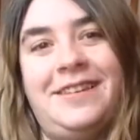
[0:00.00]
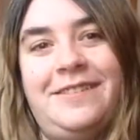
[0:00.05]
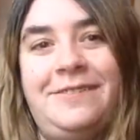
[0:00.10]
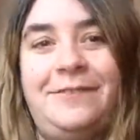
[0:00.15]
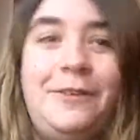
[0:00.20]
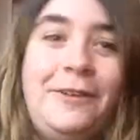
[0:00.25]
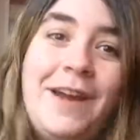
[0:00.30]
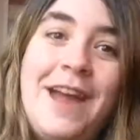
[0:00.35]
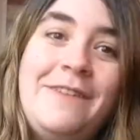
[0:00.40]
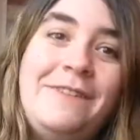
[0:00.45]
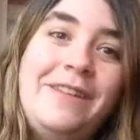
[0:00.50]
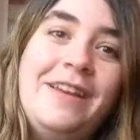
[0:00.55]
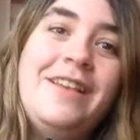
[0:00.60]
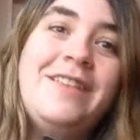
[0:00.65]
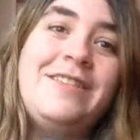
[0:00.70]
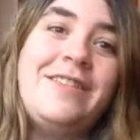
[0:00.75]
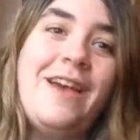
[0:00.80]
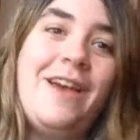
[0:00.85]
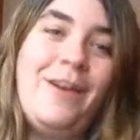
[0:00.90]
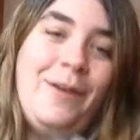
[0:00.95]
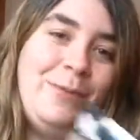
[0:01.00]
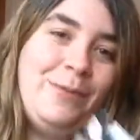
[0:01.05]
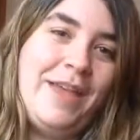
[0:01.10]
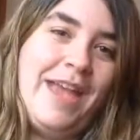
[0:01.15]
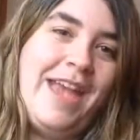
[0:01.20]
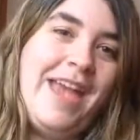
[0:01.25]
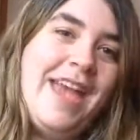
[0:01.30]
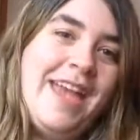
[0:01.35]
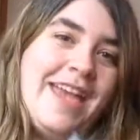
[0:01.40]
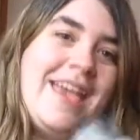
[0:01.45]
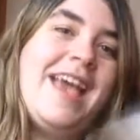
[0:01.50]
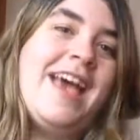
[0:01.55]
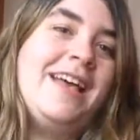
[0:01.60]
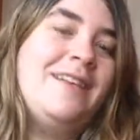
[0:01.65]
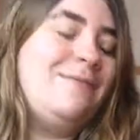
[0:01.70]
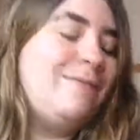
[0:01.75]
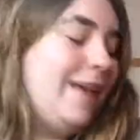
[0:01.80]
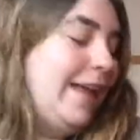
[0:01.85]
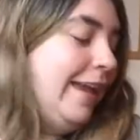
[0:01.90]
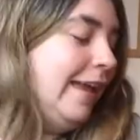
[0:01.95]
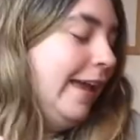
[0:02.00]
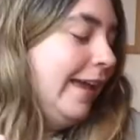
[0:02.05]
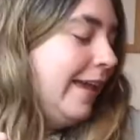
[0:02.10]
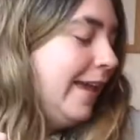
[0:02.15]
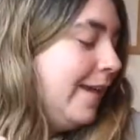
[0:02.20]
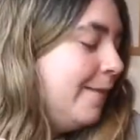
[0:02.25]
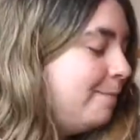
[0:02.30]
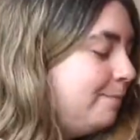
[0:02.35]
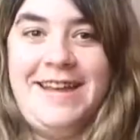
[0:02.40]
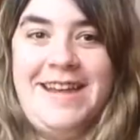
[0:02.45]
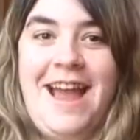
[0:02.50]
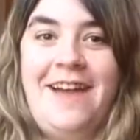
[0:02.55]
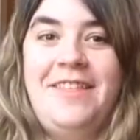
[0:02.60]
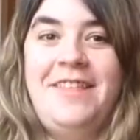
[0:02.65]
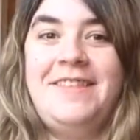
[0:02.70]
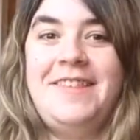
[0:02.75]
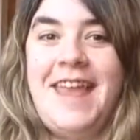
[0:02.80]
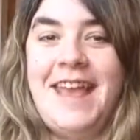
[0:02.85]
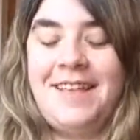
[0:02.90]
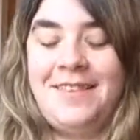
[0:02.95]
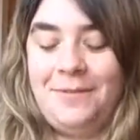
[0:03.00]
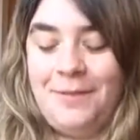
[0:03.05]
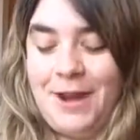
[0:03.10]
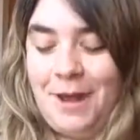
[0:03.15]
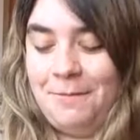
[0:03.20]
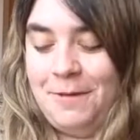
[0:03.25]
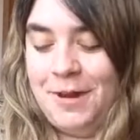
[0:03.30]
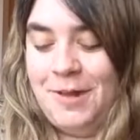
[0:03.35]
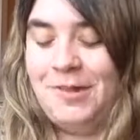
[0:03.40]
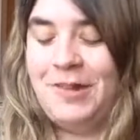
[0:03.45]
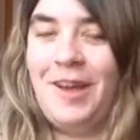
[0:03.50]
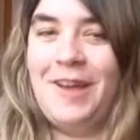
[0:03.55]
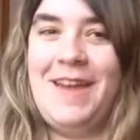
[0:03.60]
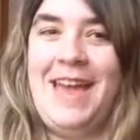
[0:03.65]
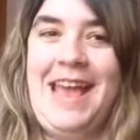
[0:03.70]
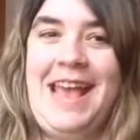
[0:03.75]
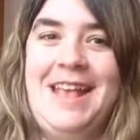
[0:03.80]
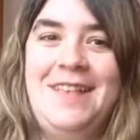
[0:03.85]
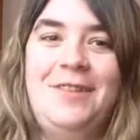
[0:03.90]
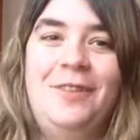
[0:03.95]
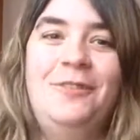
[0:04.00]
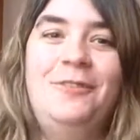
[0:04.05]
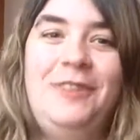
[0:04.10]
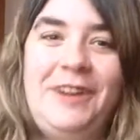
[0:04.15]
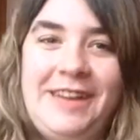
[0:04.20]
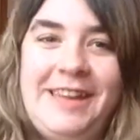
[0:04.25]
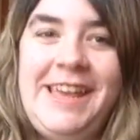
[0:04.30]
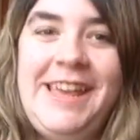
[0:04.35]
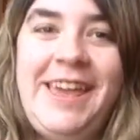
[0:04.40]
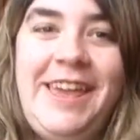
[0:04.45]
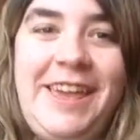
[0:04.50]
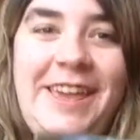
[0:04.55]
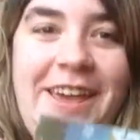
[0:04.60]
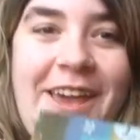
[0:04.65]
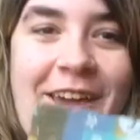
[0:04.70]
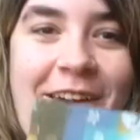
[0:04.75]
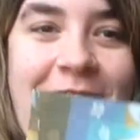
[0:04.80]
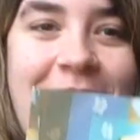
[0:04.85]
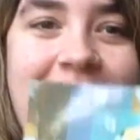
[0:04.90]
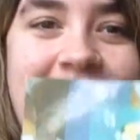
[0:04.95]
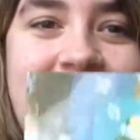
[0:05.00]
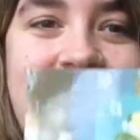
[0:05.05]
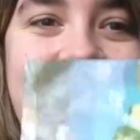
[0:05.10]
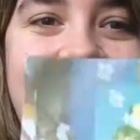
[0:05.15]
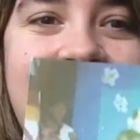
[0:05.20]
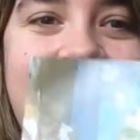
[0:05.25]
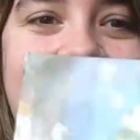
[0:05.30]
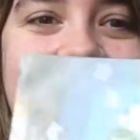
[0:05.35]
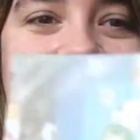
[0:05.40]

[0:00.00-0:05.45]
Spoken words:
to forever. So yeah, I like it. Now this next one I'm going to show you is really cute. This